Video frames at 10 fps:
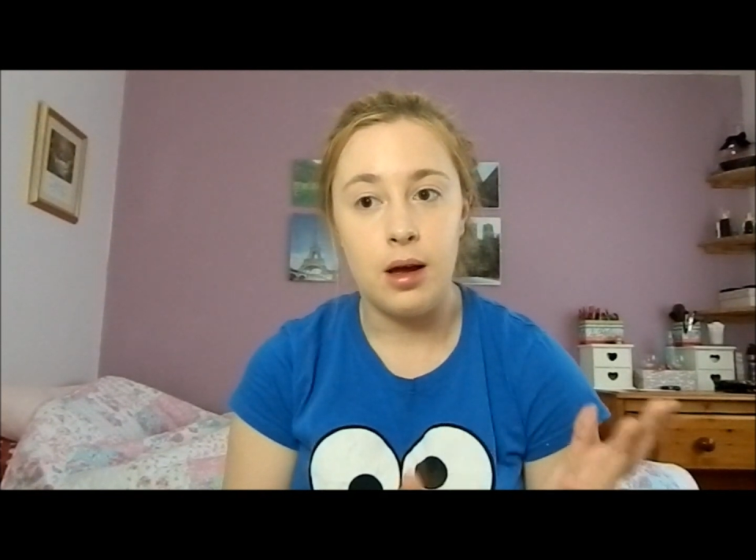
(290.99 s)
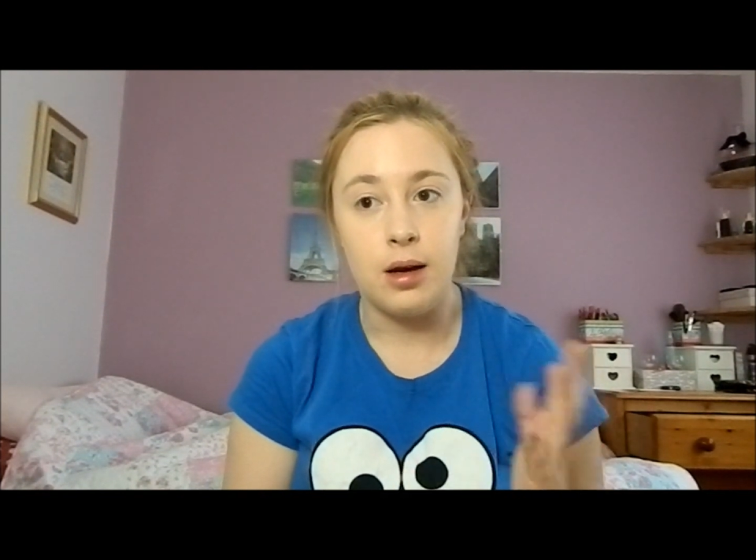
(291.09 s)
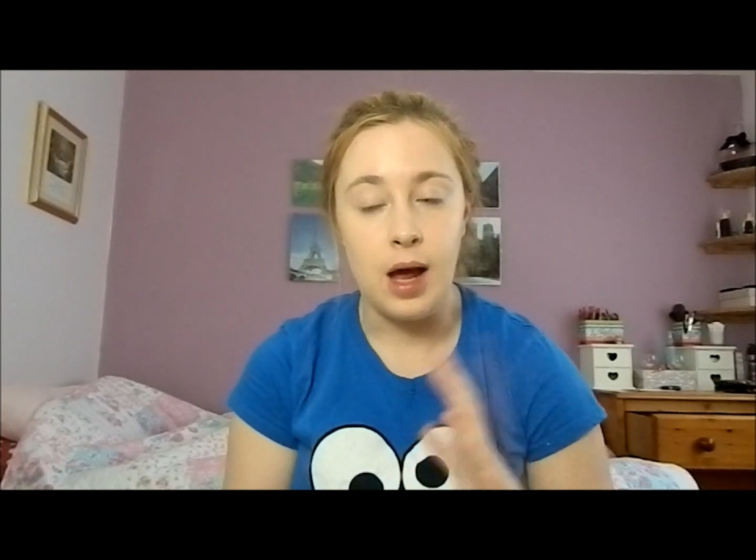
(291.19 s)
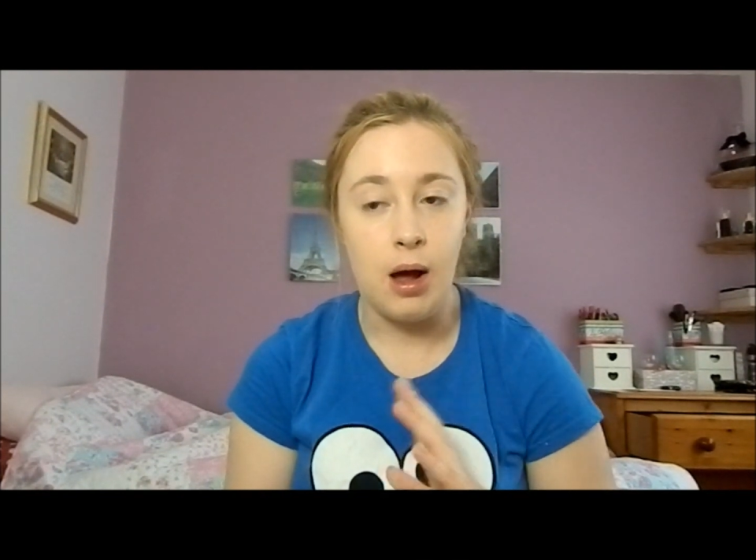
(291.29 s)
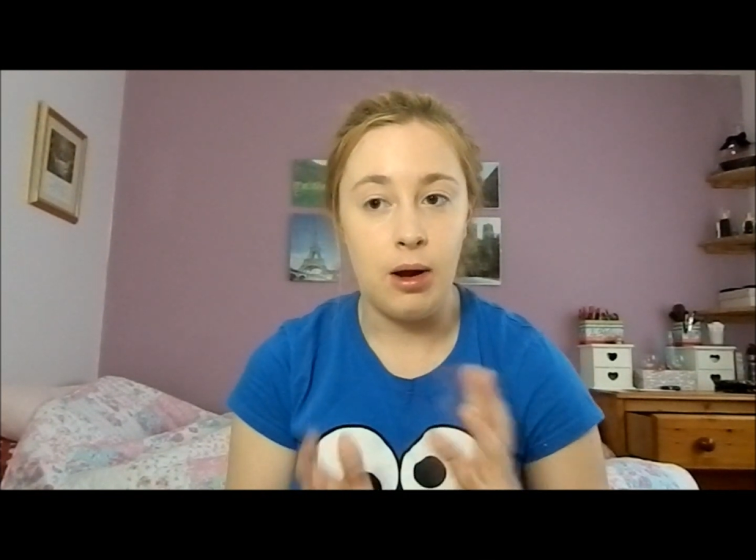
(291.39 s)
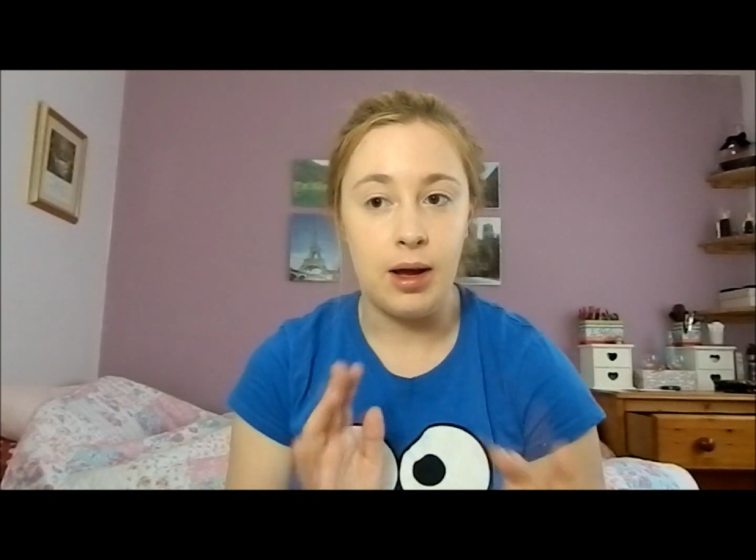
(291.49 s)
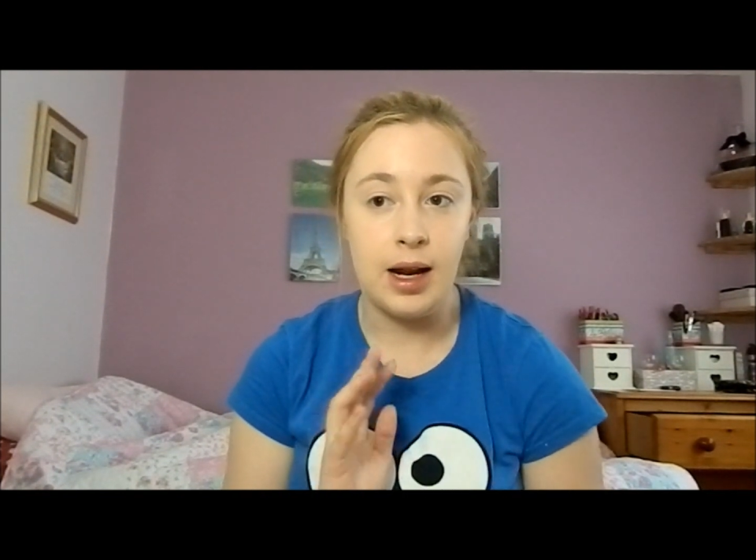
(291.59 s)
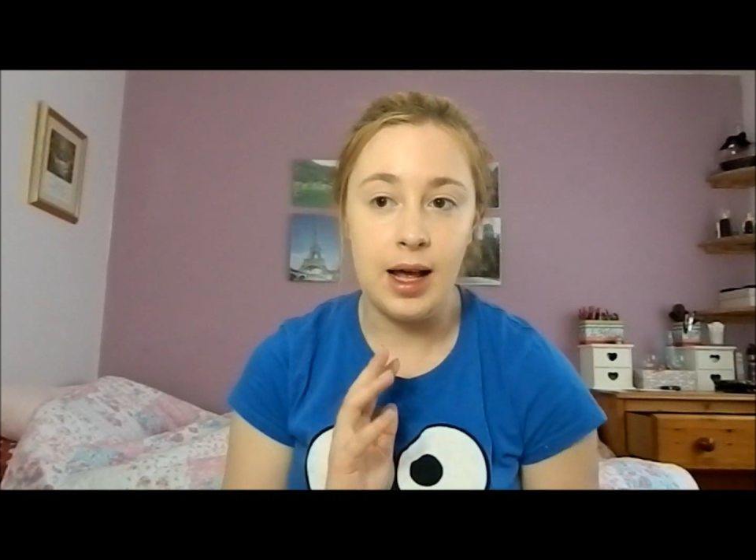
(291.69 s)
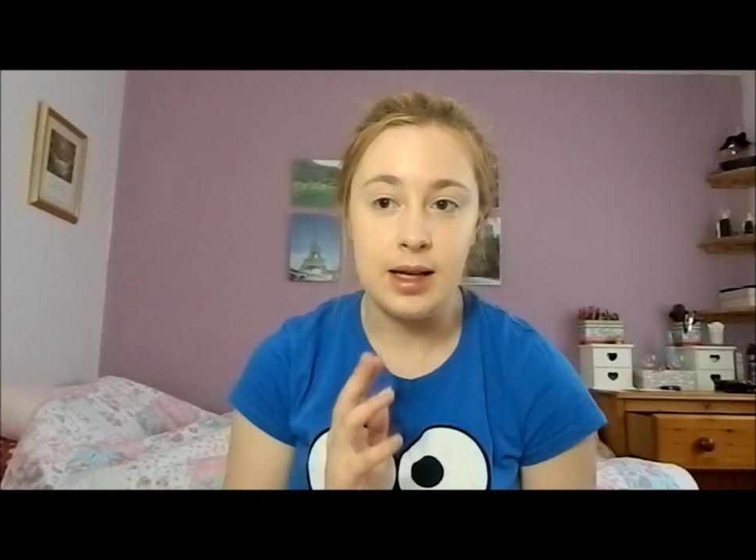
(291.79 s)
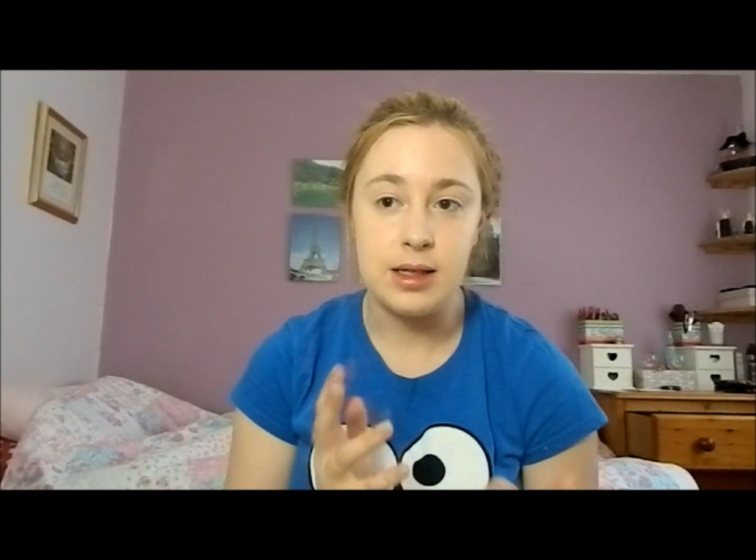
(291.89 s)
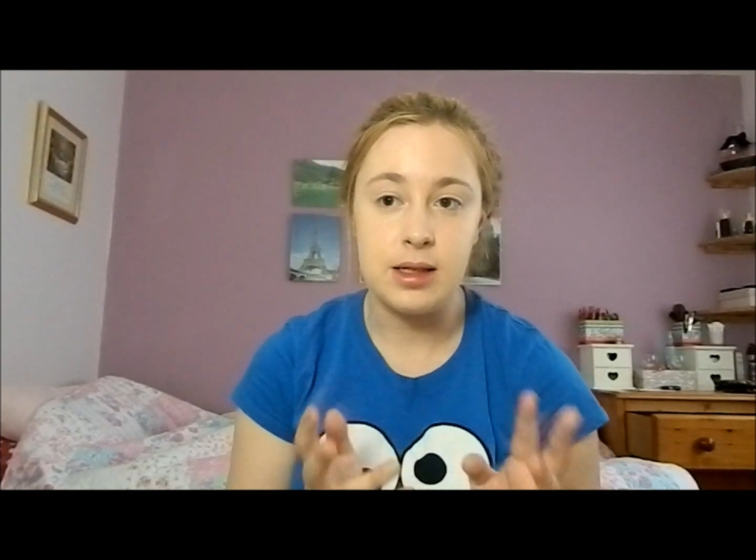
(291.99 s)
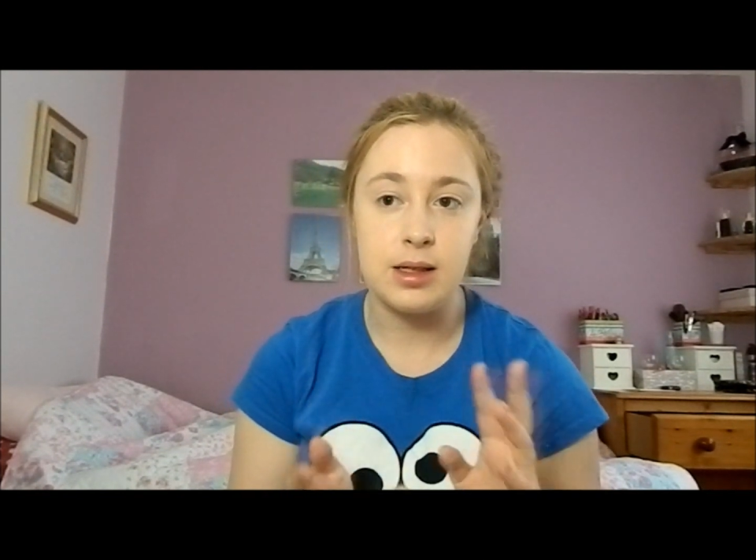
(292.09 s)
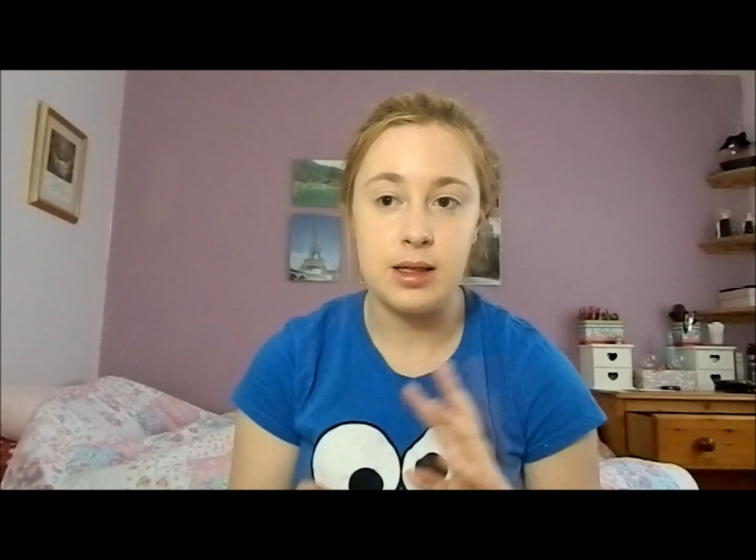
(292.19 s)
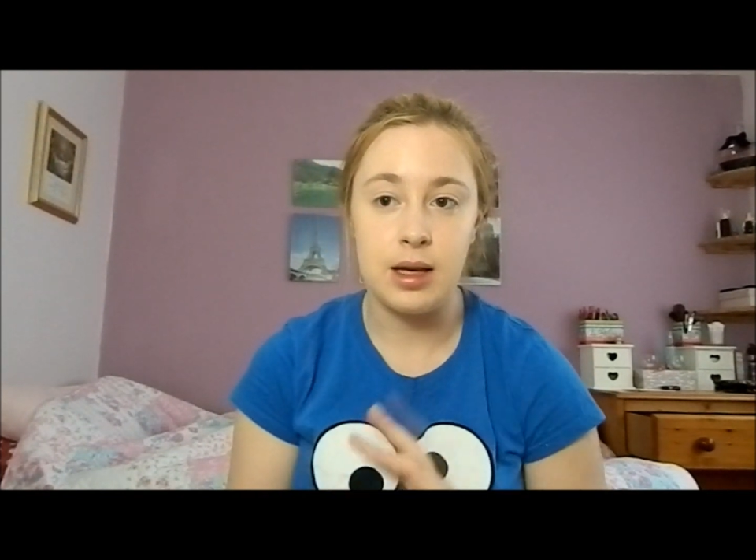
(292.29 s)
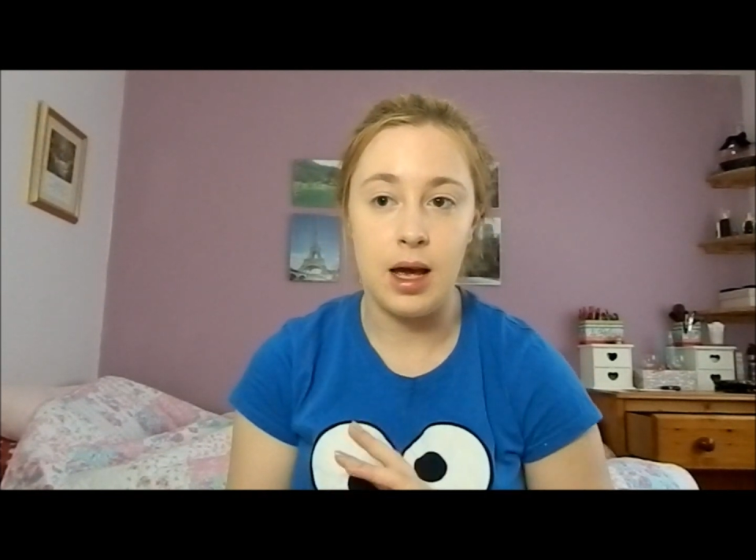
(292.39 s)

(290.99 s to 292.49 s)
and how long it lasts